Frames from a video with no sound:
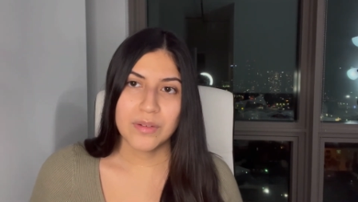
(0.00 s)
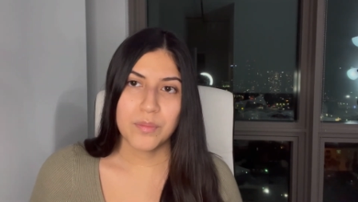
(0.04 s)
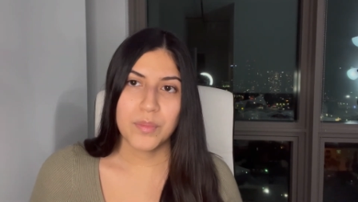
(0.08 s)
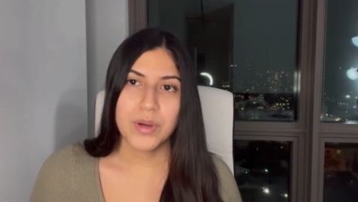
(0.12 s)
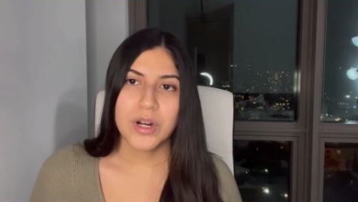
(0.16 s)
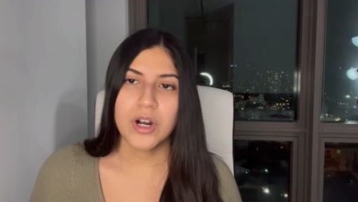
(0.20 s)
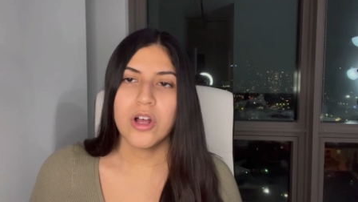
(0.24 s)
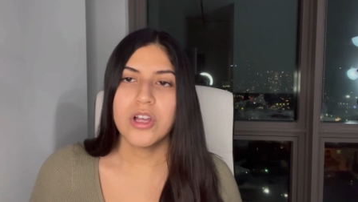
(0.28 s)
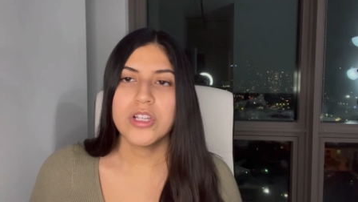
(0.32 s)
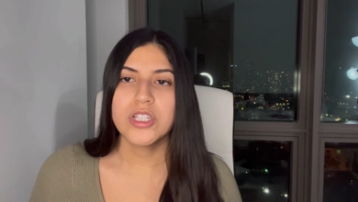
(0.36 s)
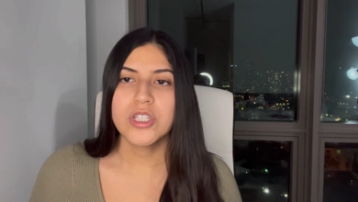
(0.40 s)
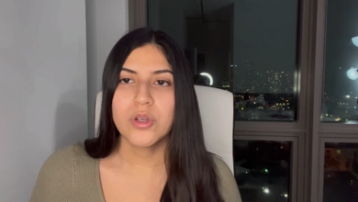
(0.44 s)

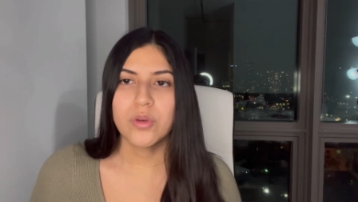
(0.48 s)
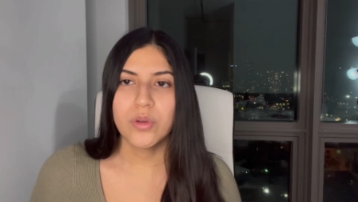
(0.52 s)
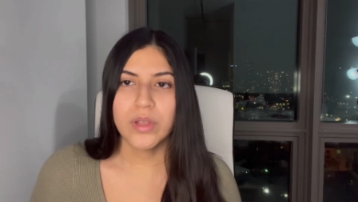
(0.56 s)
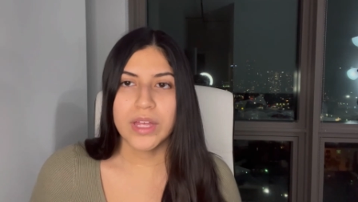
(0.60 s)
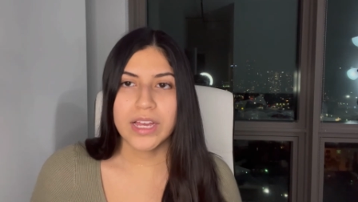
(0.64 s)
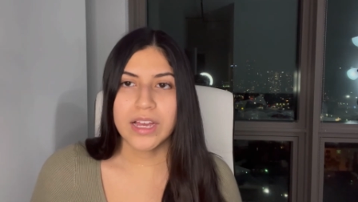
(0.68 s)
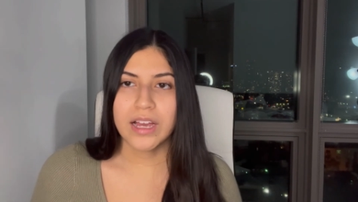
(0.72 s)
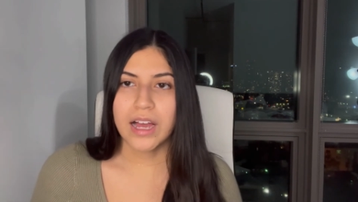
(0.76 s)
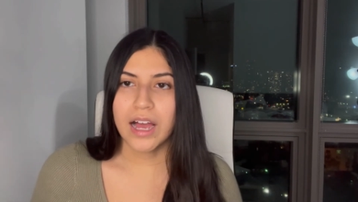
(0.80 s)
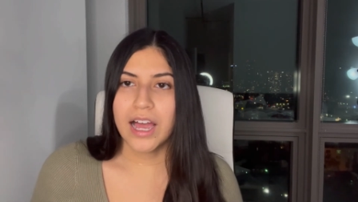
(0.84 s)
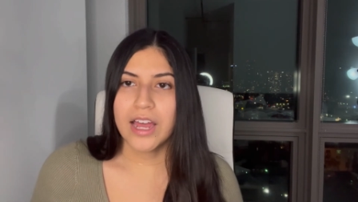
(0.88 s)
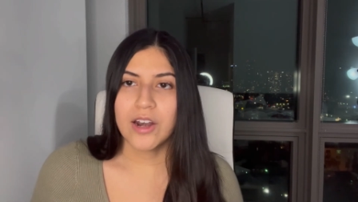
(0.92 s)
but also
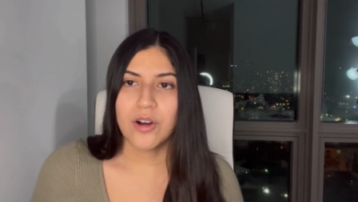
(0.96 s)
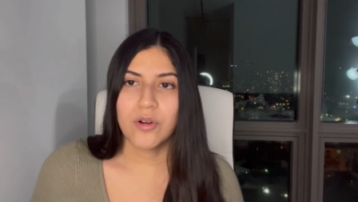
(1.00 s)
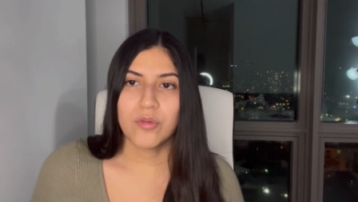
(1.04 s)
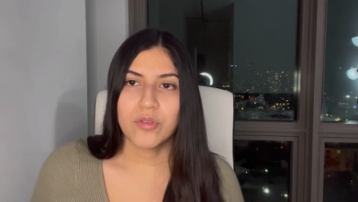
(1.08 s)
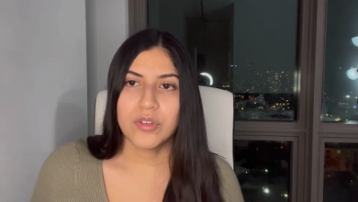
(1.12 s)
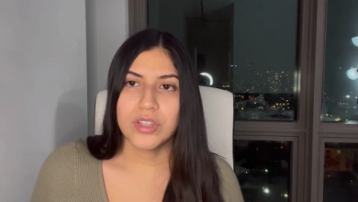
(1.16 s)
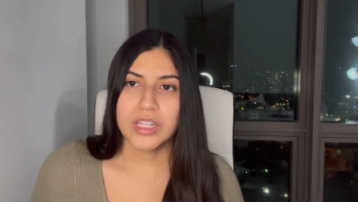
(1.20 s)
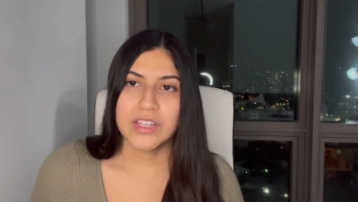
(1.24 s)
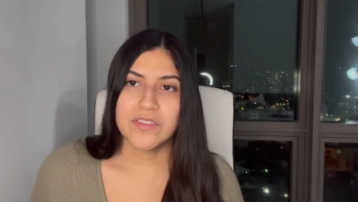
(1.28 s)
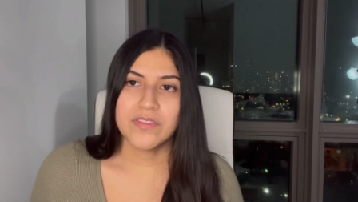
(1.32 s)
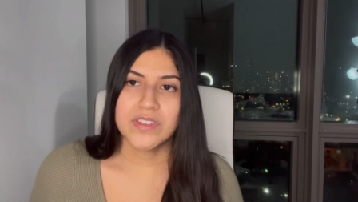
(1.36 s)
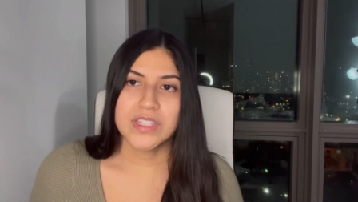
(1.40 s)
like I don't
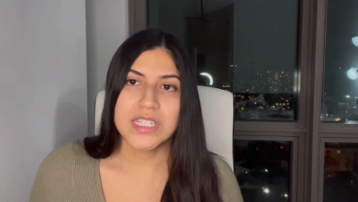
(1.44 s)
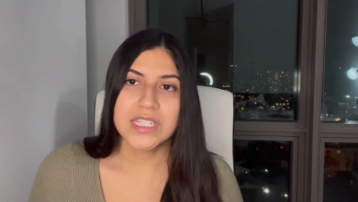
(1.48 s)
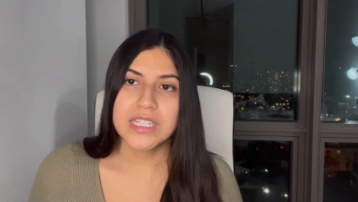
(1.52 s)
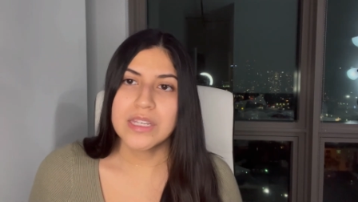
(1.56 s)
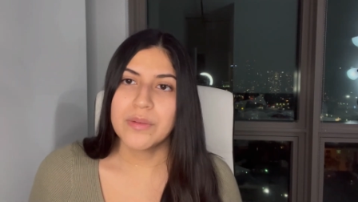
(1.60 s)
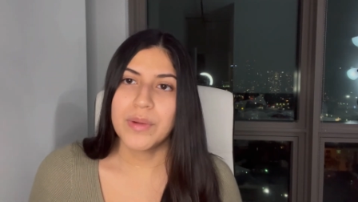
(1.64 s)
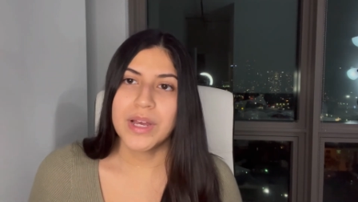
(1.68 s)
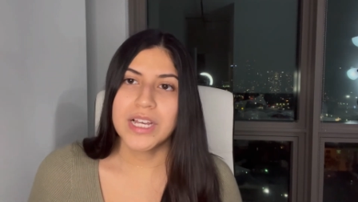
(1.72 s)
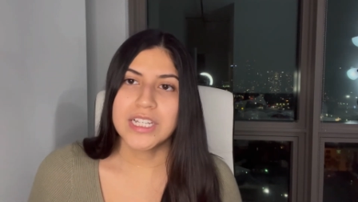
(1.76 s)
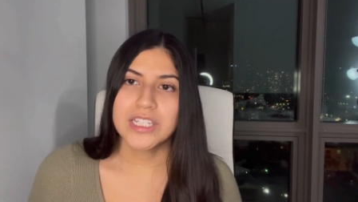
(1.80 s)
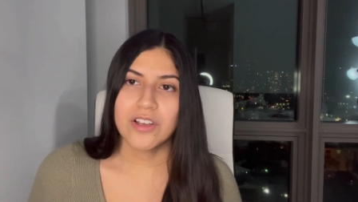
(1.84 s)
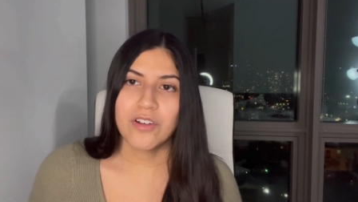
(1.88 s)
really even see
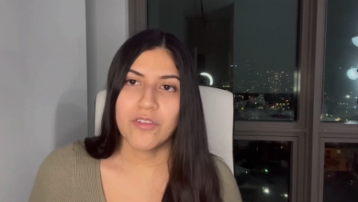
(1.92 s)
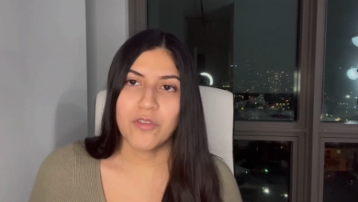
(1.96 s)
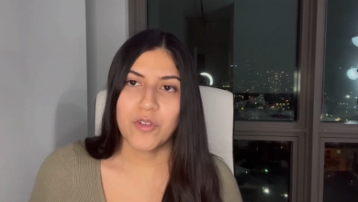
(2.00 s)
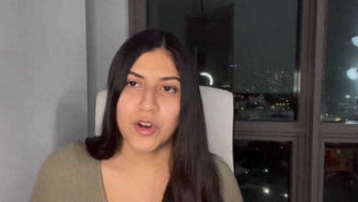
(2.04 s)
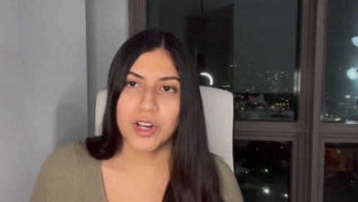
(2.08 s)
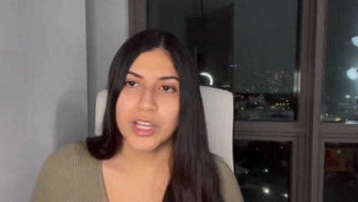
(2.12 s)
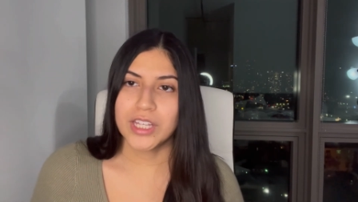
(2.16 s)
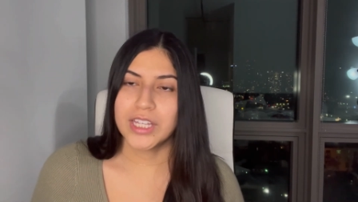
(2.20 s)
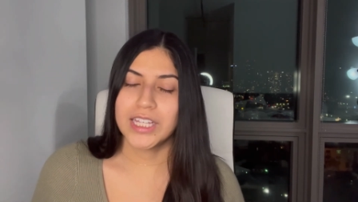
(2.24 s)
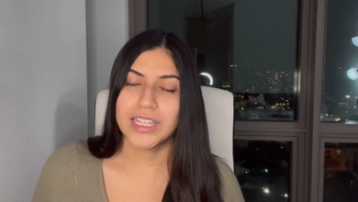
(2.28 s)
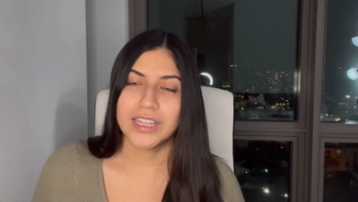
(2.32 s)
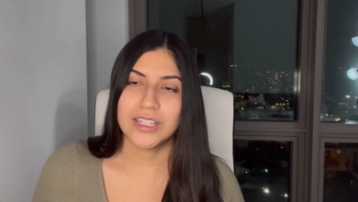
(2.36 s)
myself
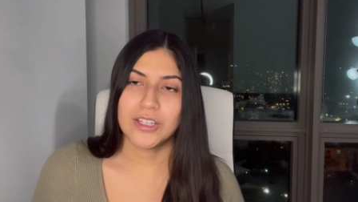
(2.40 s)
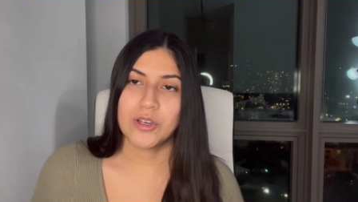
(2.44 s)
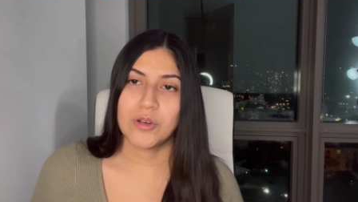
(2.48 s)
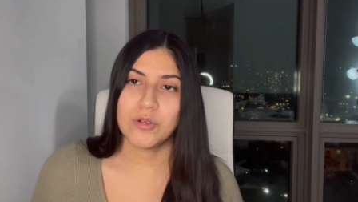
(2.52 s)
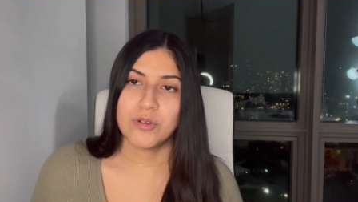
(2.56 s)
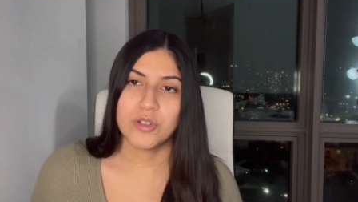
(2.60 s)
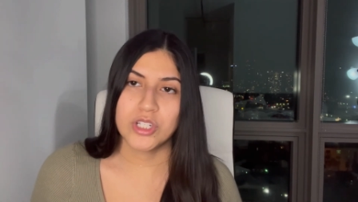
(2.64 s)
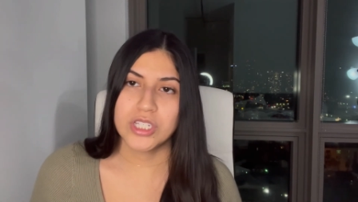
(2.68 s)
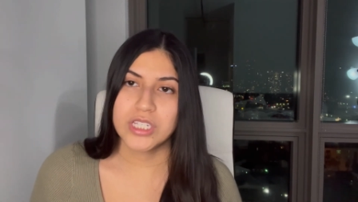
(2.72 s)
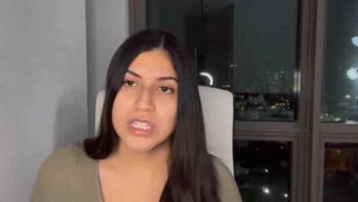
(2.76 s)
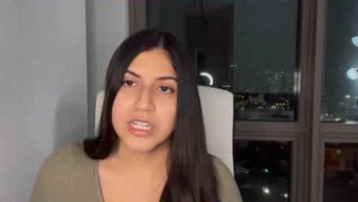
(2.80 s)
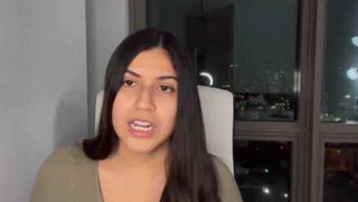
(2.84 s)
wearing like the
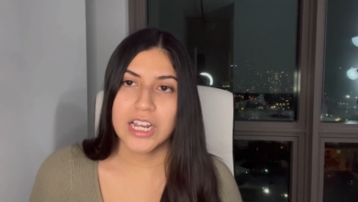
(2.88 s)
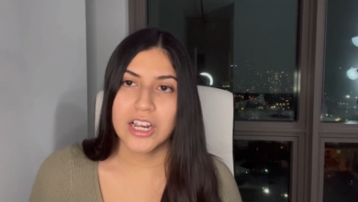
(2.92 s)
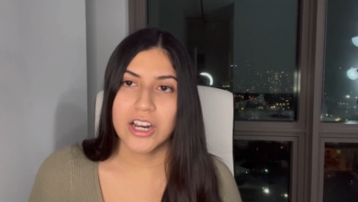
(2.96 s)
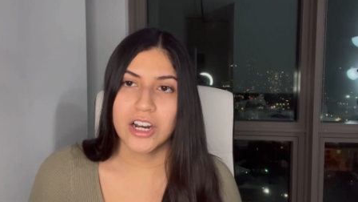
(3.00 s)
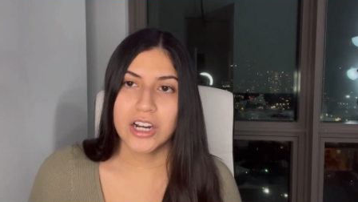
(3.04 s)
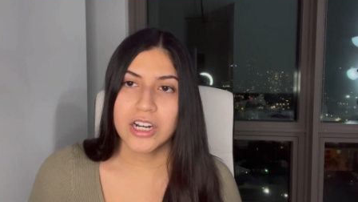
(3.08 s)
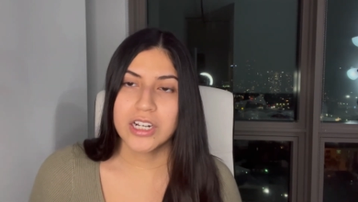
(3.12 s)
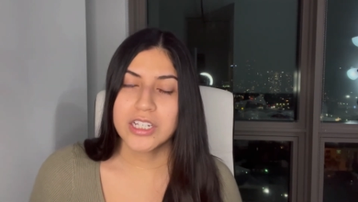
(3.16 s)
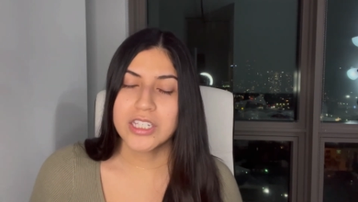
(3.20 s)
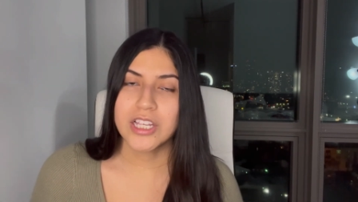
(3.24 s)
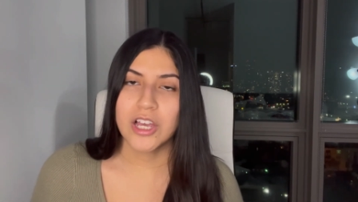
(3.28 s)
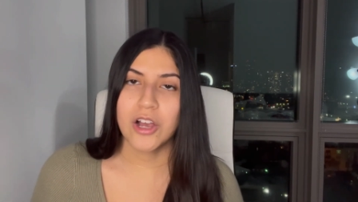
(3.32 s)
Gucci
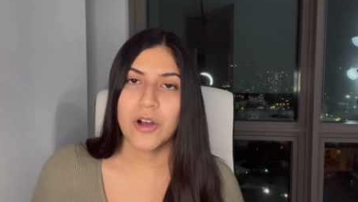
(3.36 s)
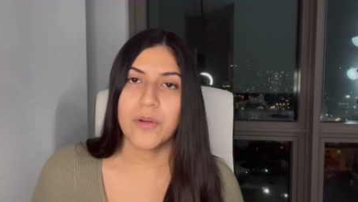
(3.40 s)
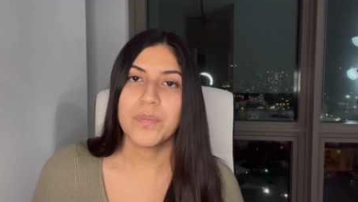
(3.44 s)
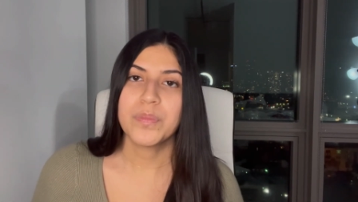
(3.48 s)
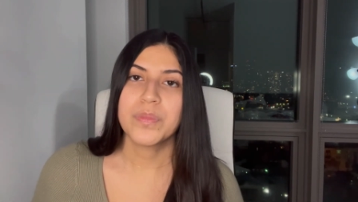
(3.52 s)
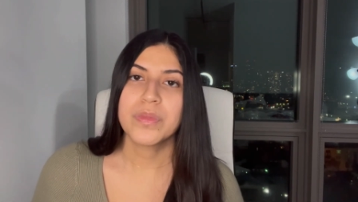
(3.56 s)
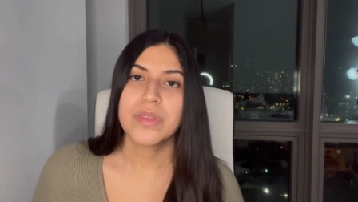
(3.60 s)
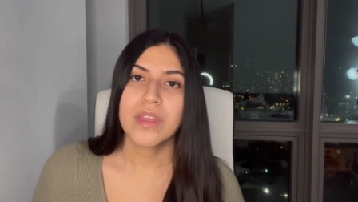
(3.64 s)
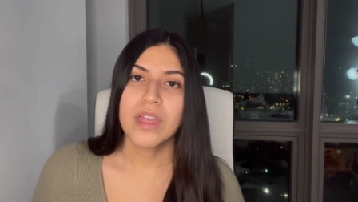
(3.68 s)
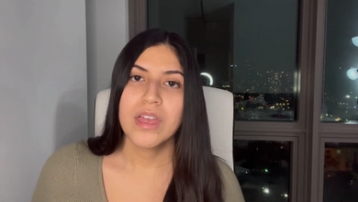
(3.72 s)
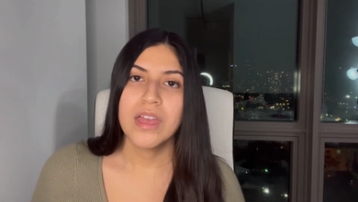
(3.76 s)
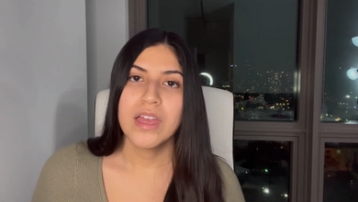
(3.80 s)
sneaker. So
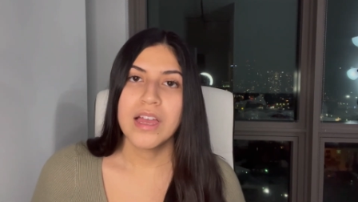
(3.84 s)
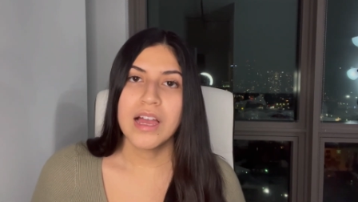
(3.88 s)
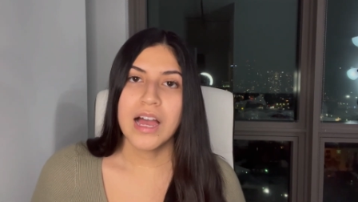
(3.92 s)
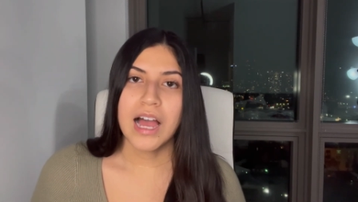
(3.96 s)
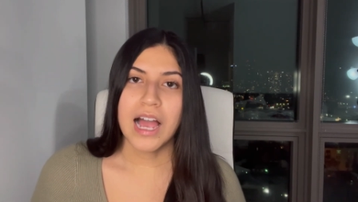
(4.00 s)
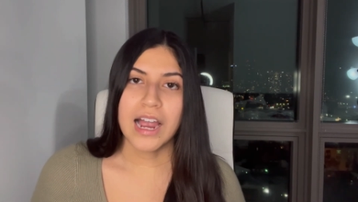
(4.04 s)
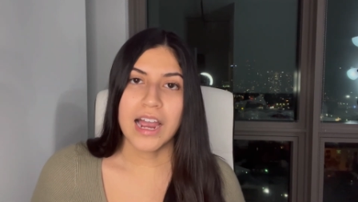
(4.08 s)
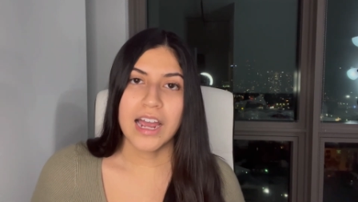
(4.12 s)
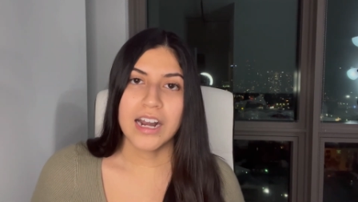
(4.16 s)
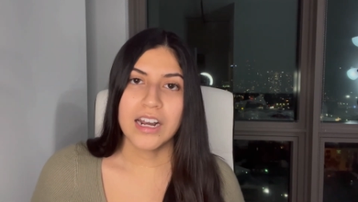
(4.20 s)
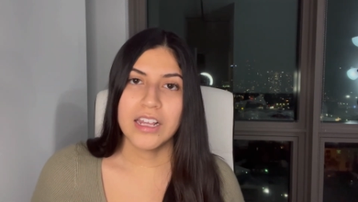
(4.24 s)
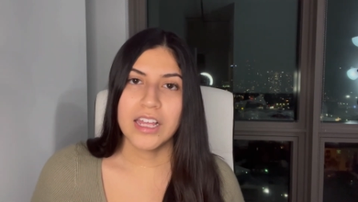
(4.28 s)

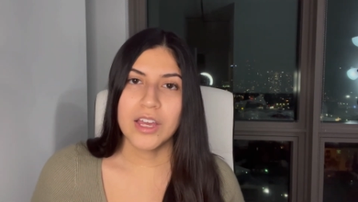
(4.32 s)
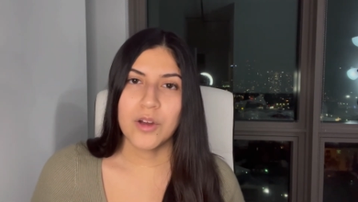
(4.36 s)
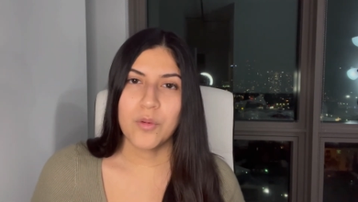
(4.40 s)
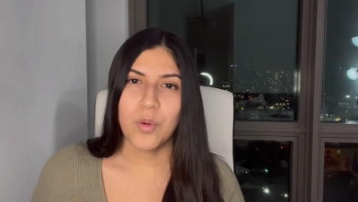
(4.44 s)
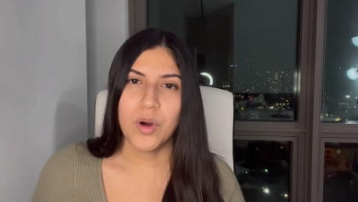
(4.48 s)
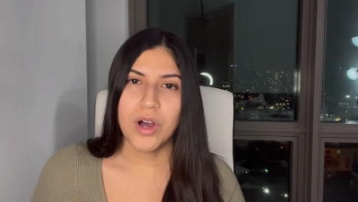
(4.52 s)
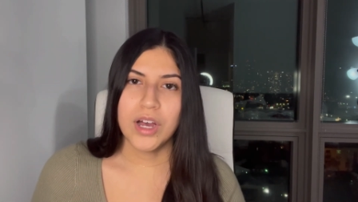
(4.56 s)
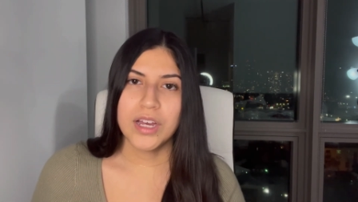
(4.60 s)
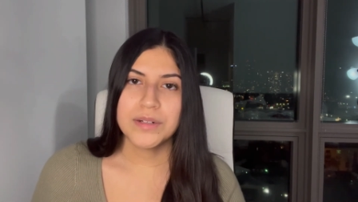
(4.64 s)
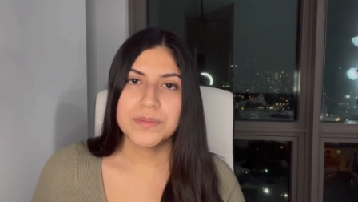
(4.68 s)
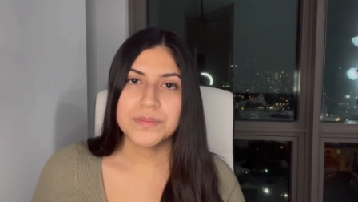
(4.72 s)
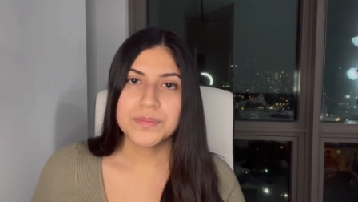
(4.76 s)
I kind of like
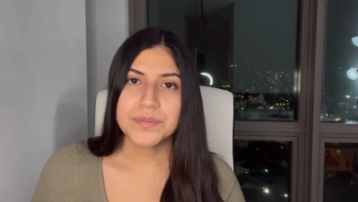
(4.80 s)
want